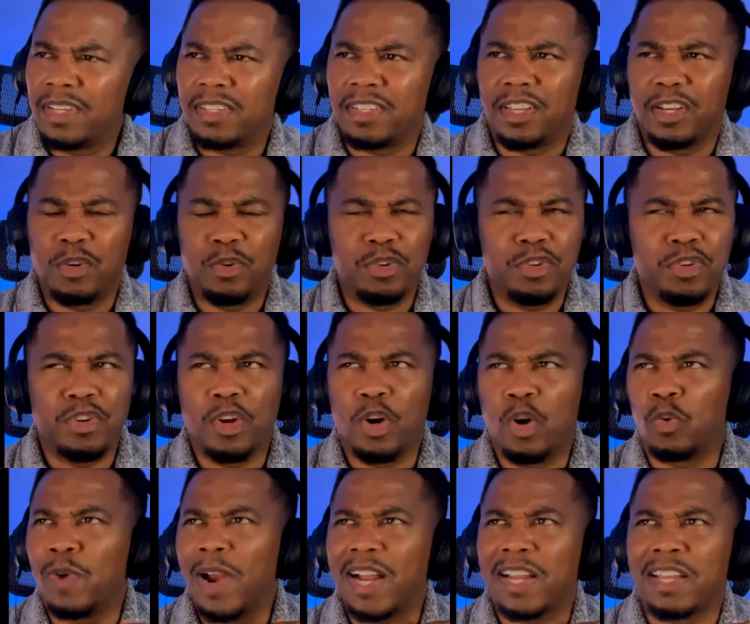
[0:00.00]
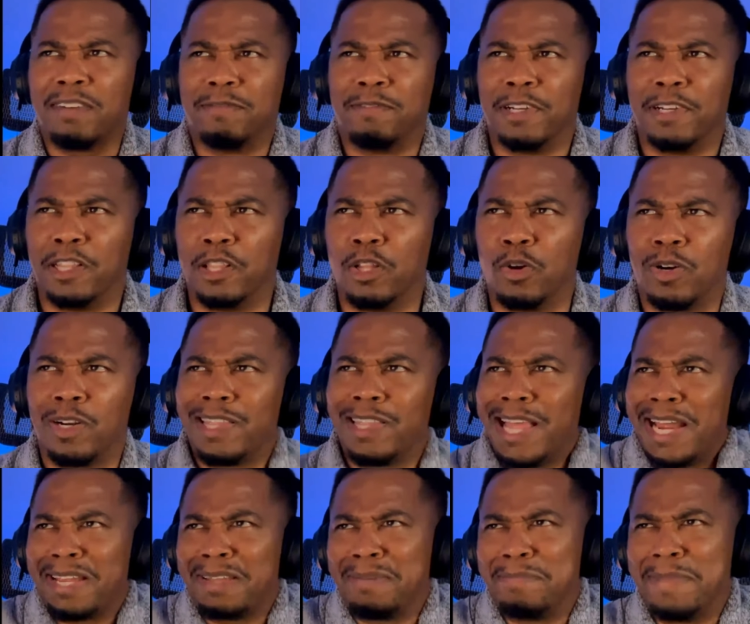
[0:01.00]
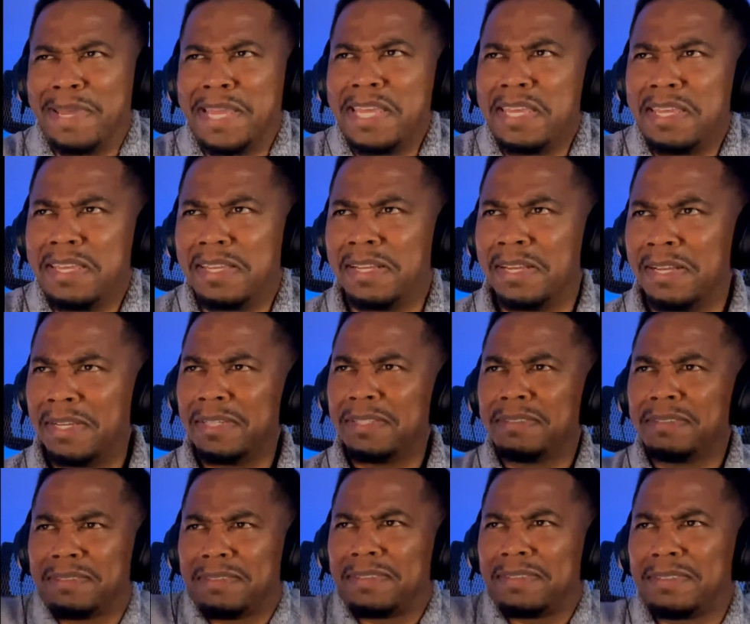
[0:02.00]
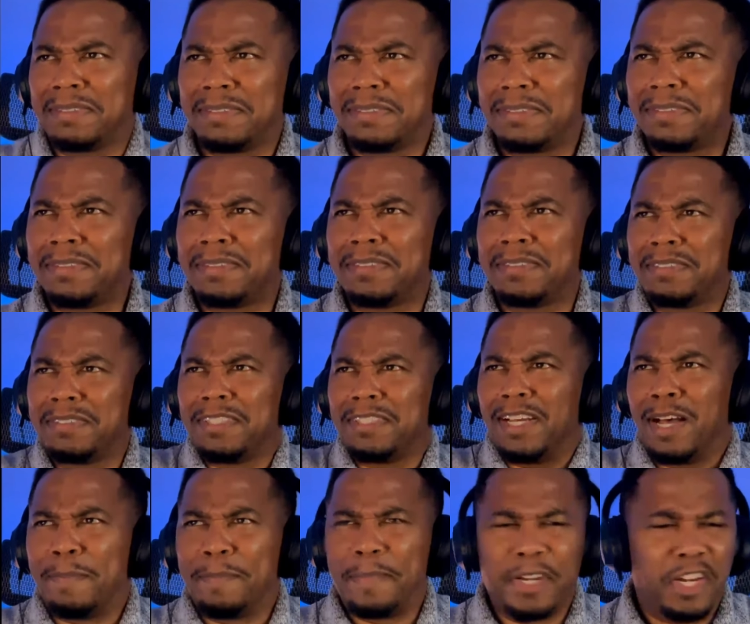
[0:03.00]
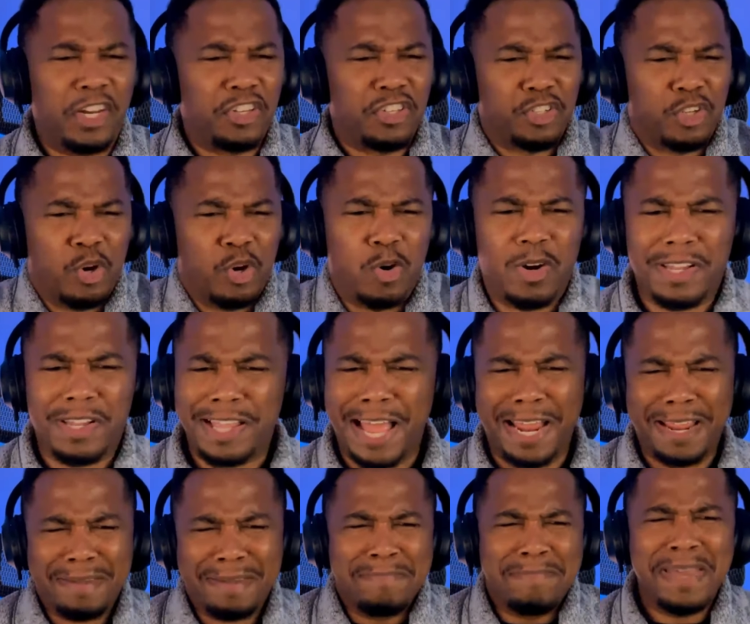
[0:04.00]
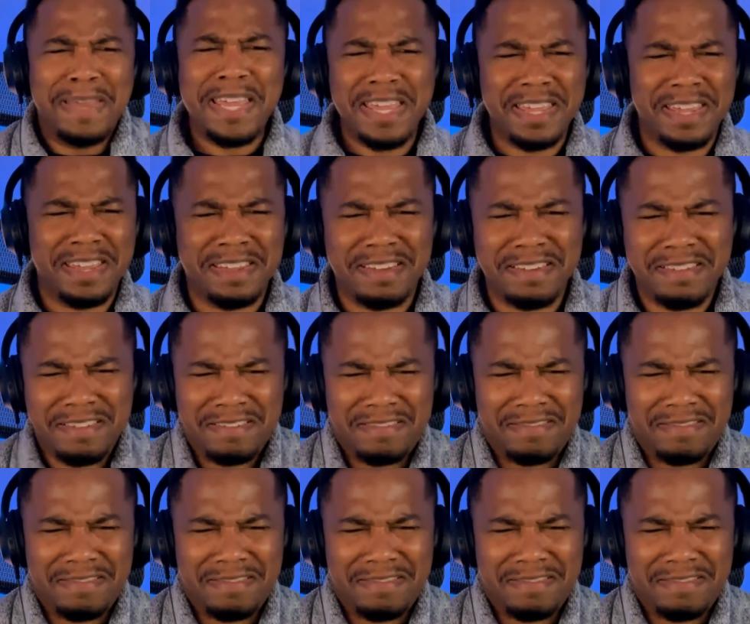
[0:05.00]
Say, who you know rocking velour like me? Up in the score like me.